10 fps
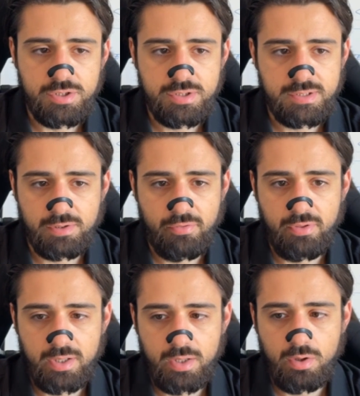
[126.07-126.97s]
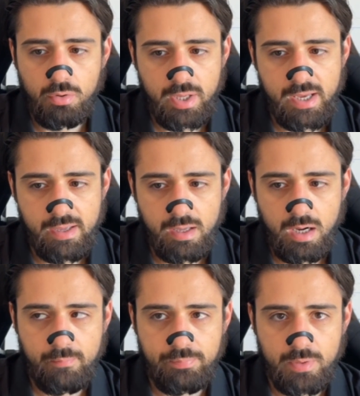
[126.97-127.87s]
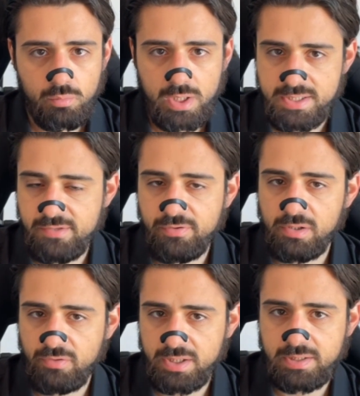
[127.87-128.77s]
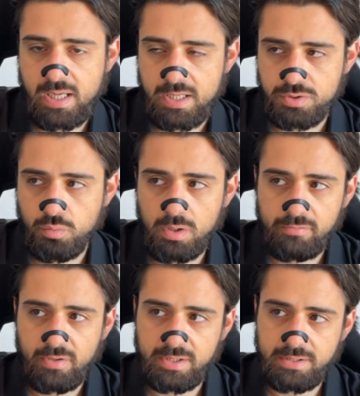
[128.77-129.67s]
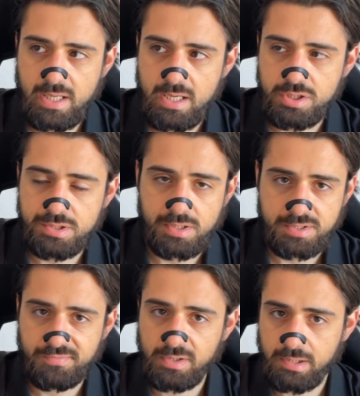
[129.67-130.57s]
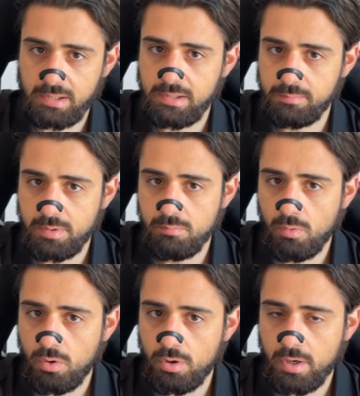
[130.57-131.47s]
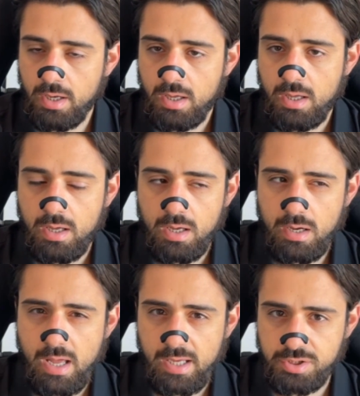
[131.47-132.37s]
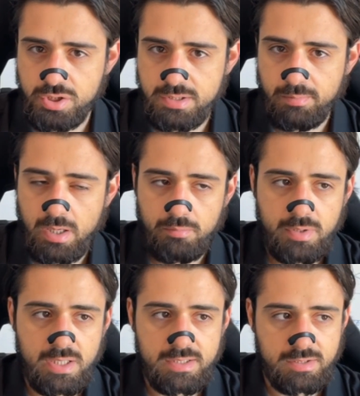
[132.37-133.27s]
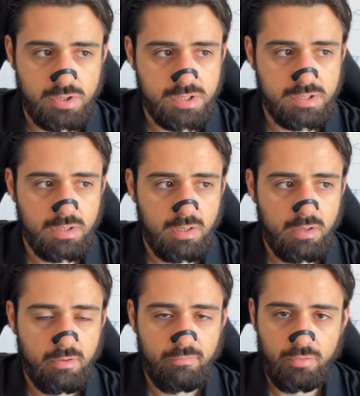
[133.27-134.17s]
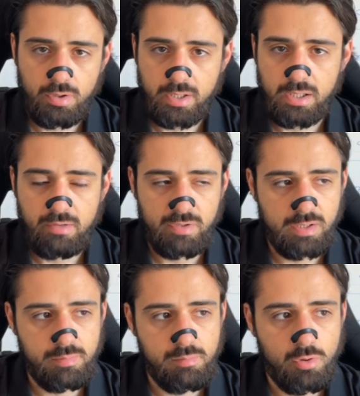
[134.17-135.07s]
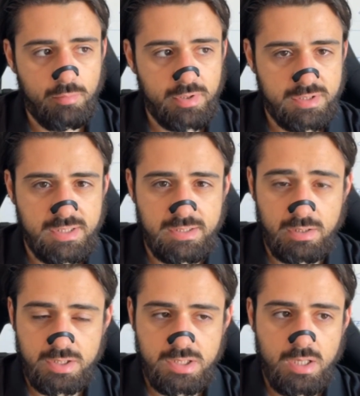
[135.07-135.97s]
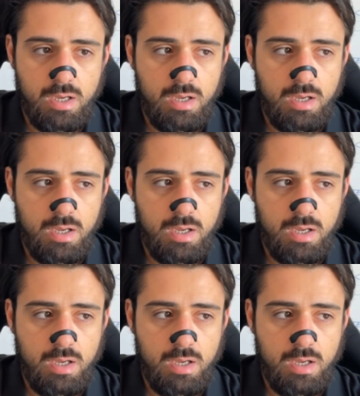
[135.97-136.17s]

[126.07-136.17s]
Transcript: just start thinking, okay, what does he feel if I detach? Well, if I detach, he starts feeling a little bit more anxious about me. He starts falling in love a little bit more because he starts